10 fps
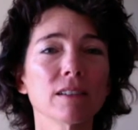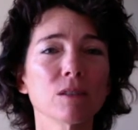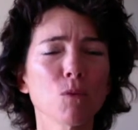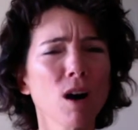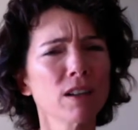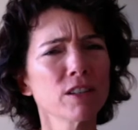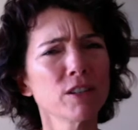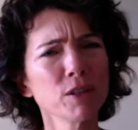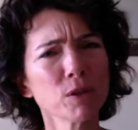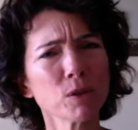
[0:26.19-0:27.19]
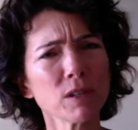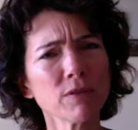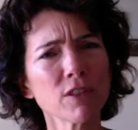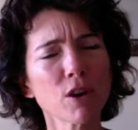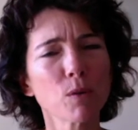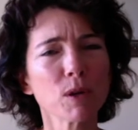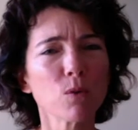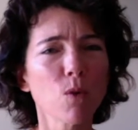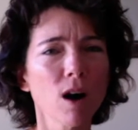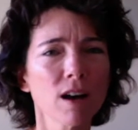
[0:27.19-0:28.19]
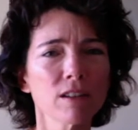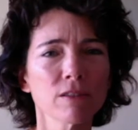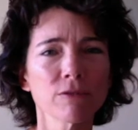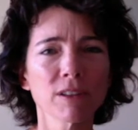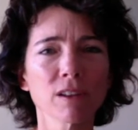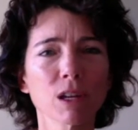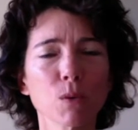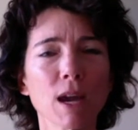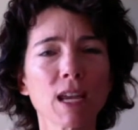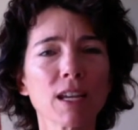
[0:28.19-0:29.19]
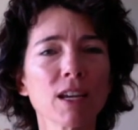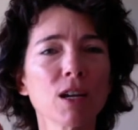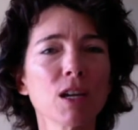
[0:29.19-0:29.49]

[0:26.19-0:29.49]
want to do, even though we want to feel the way